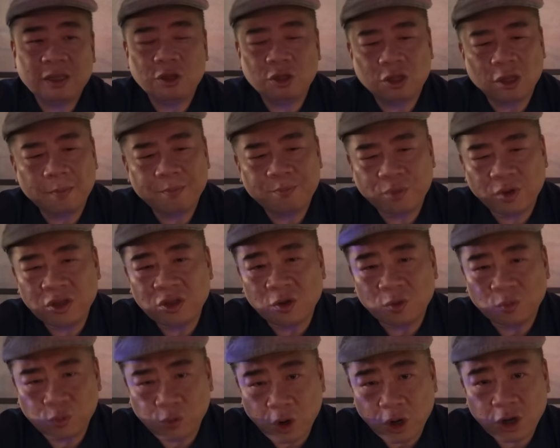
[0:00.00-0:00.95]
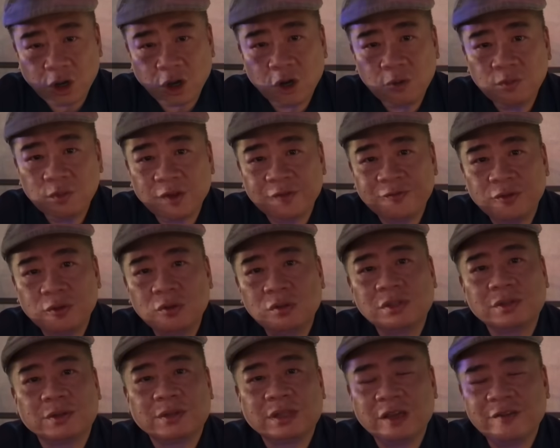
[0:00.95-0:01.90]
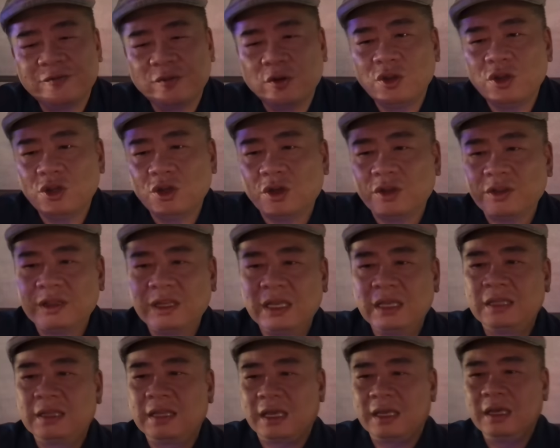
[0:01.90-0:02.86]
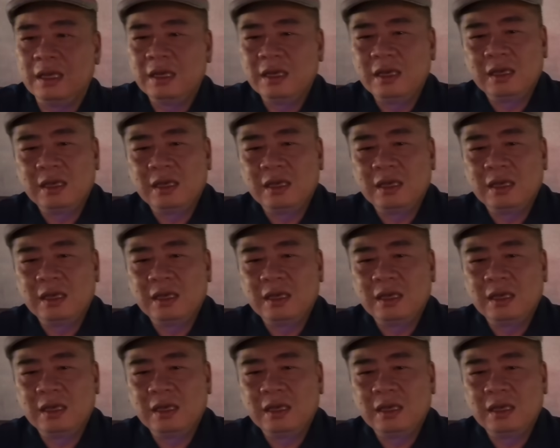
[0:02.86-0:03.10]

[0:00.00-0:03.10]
You don't bring your work home with you, so therefore you don't need like,